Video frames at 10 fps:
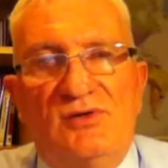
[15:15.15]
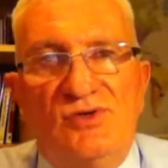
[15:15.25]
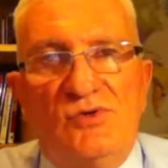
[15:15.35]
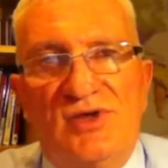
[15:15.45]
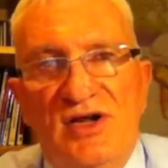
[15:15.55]

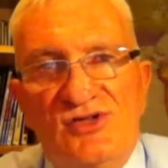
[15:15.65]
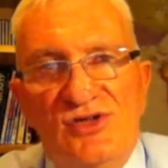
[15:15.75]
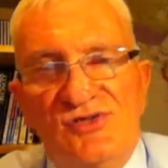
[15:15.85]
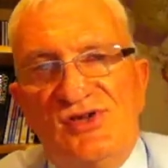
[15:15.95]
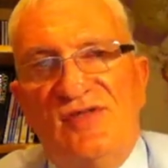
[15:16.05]
due
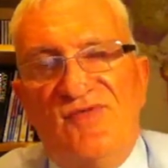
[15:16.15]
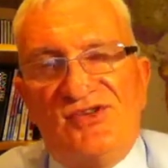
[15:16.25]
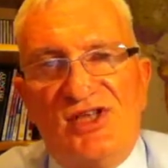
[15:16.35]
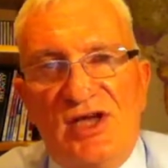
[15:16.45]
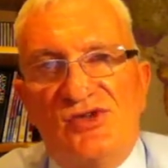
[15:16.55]
diligence
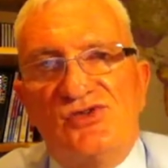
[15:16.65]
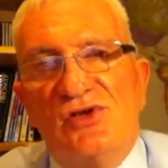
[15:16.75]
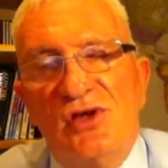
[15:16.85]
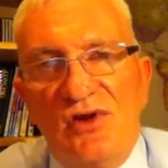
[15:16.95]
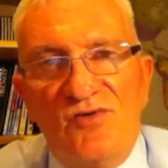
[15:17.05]

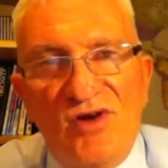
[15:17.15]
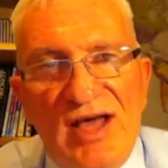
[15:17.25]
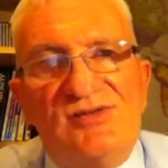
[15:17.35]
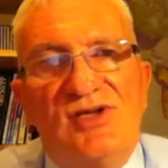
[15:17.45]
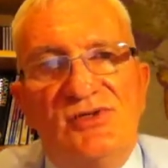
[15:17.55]
investigation
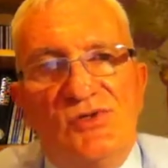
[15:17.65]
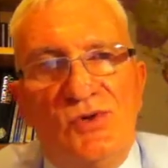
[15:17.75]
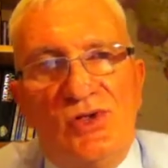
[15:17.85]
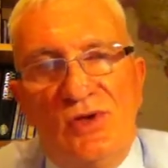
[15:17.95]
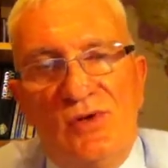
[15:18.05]
relating
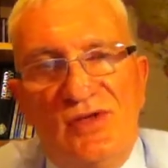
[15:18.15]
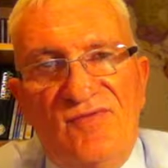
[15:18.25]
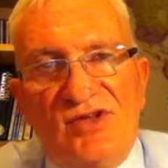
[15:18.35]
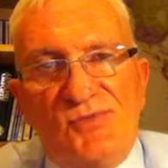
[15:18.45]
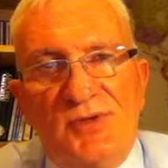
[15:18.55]
to a new
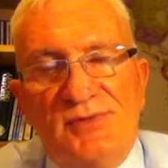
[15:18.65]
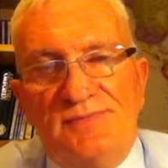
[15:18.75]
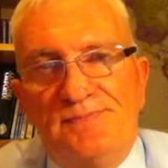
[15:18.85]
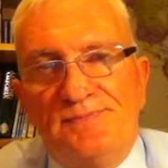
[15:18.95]
investment.